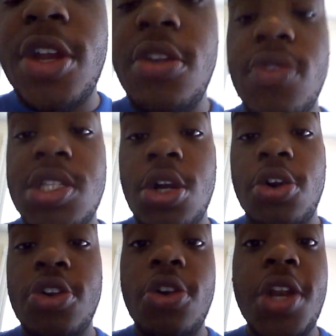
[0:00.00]
and he
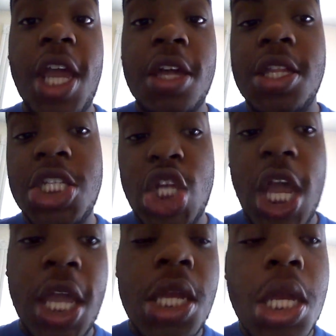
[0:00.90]
returned her
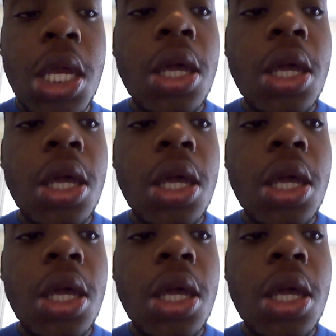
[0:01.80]
negligee